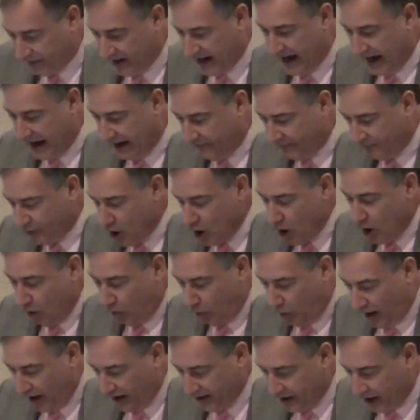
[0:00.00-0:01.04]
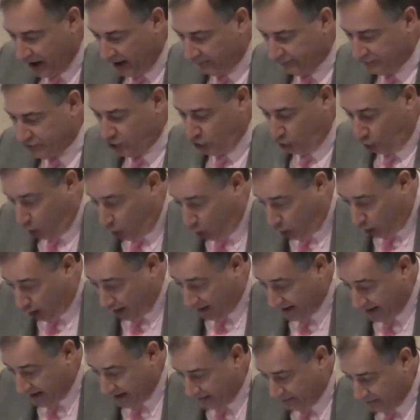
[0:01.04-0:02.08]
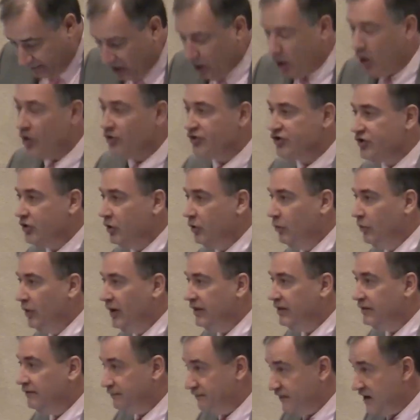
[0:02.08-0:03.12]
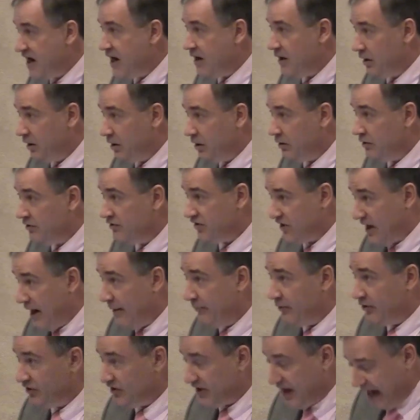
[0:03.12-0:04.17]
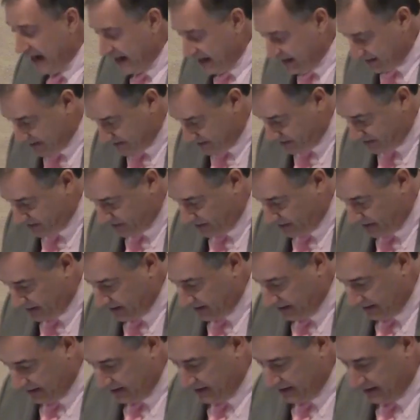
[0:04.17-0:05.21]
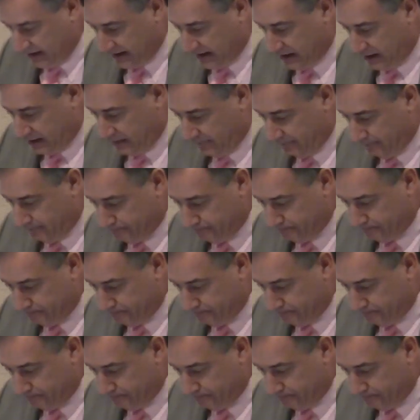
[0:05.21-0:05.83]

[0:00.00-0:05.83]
They have one of joy, but also with fear simultaneously in the account.